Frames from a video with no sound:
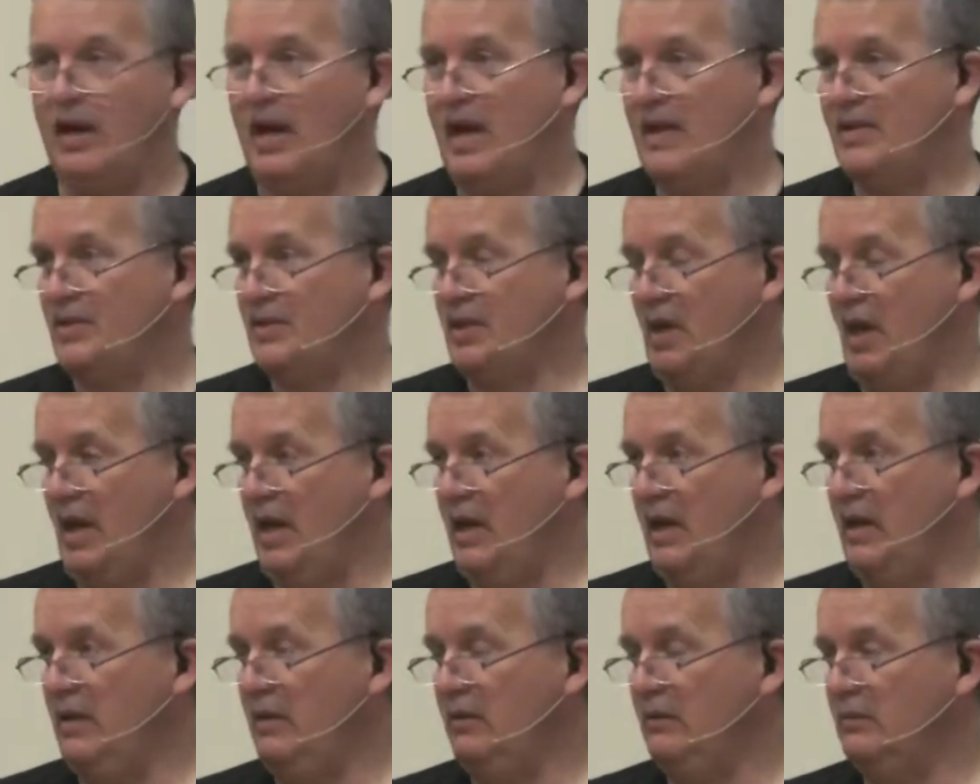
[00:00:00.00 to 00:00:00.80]
I
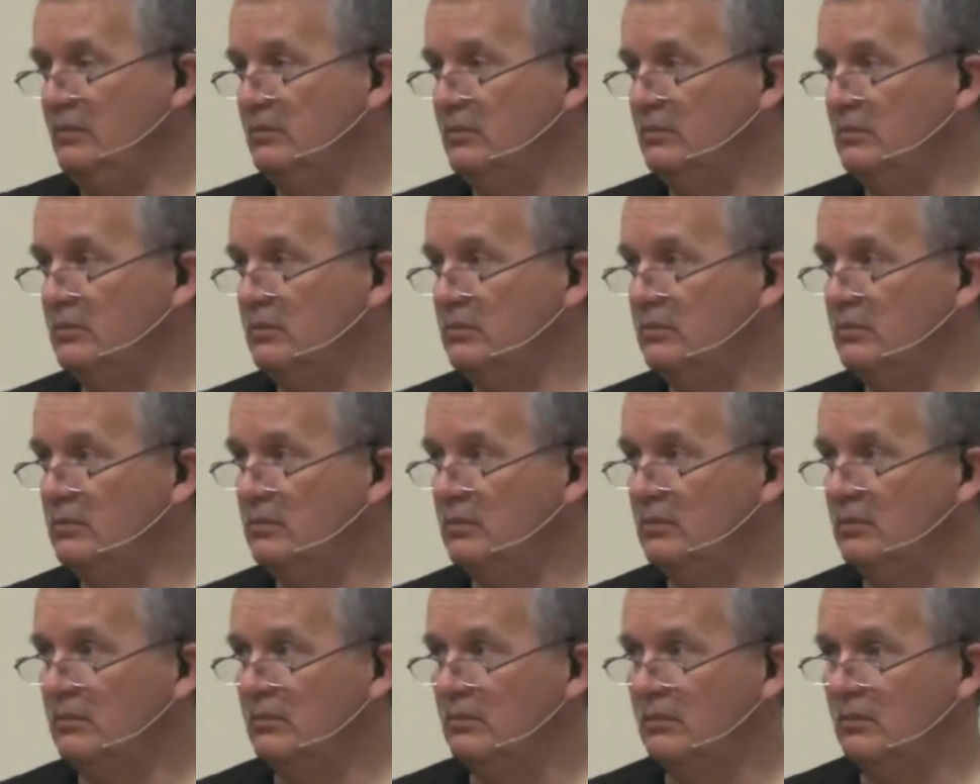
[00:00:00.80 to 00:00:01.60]
sing.
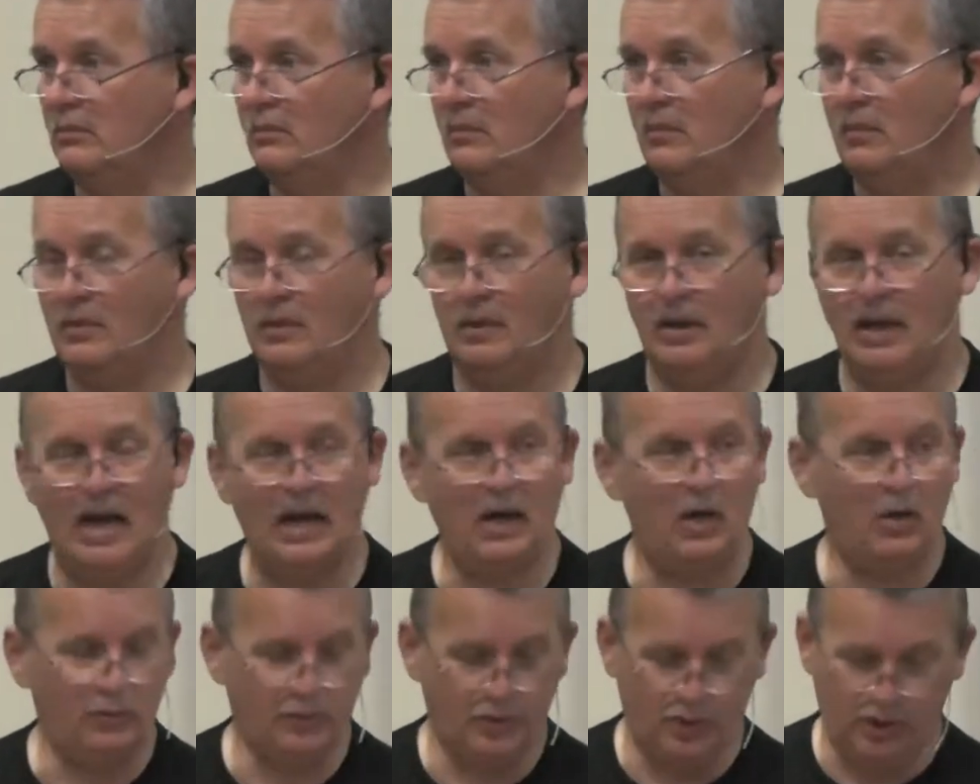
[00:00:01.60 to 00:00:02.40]
I
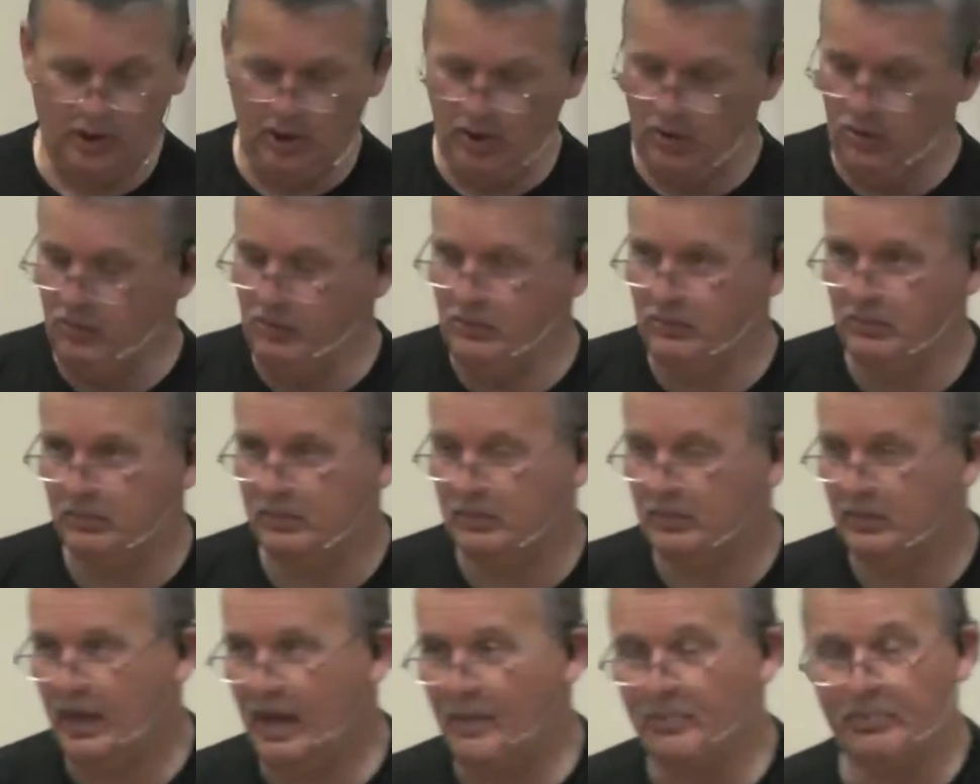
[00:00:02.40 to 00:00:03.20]
go to school.
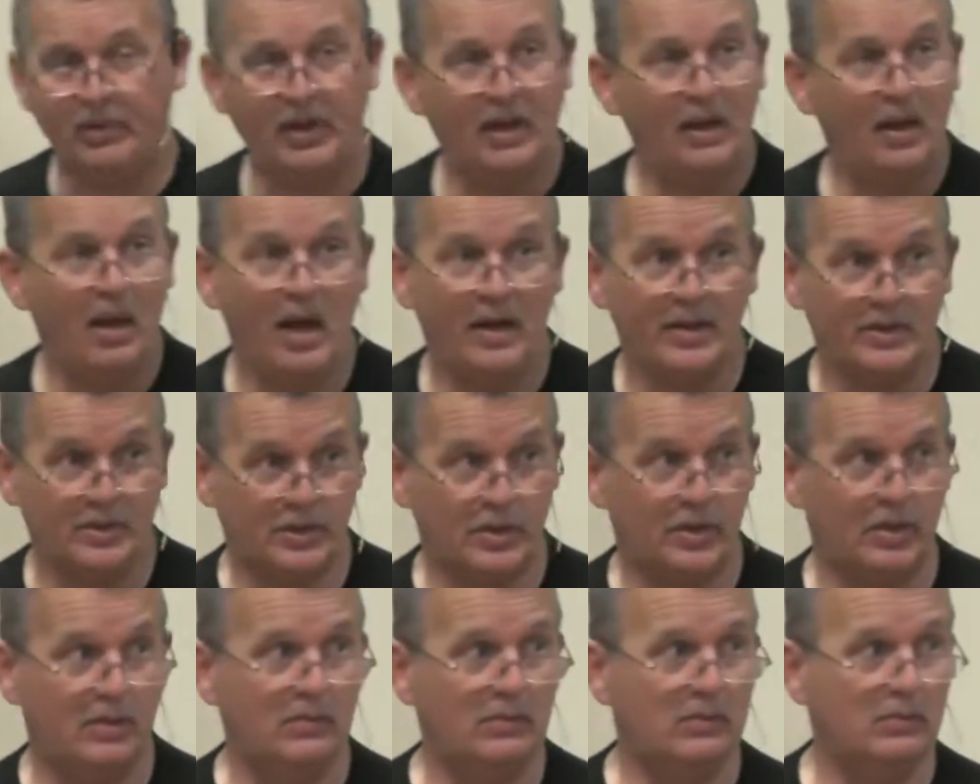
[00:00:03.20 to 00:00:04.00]
I pray a lot at
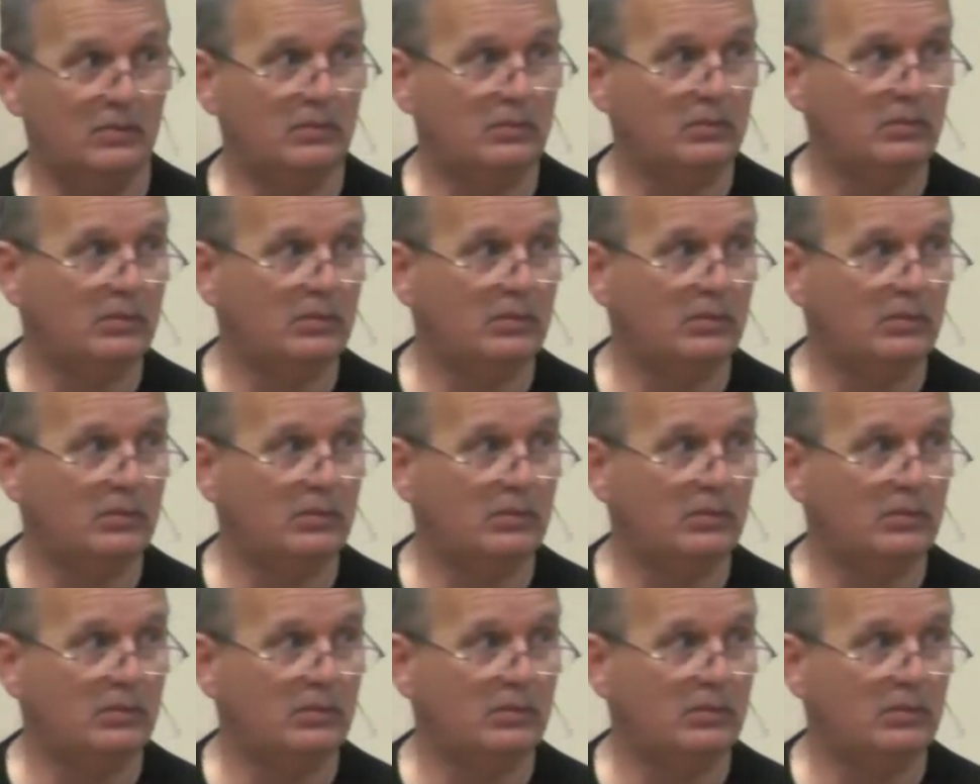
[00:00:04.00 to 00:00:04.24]
school.